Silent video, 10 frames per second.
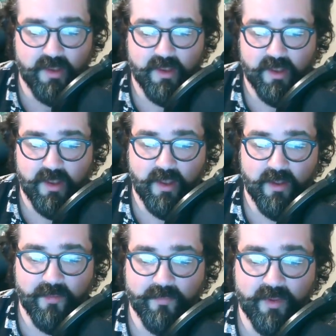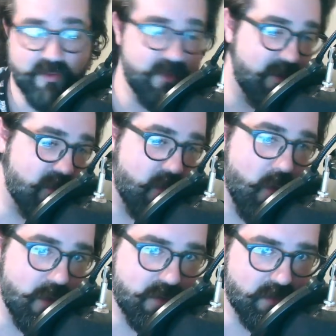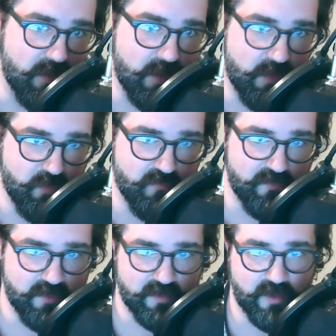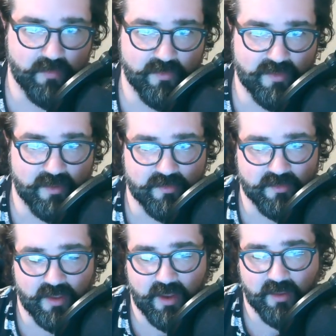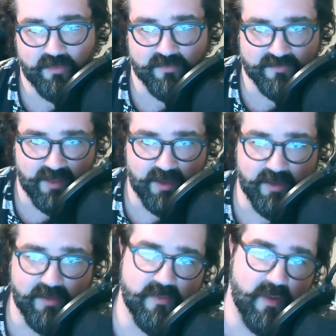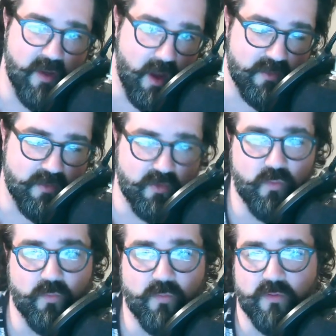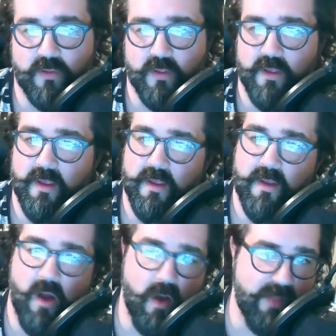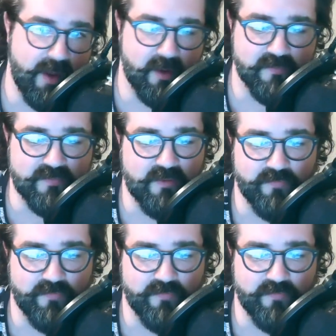Um, because it is a gorgeous looking movie. Uh, the set design, the aesthetics, the costumes, all that kind of stuff, like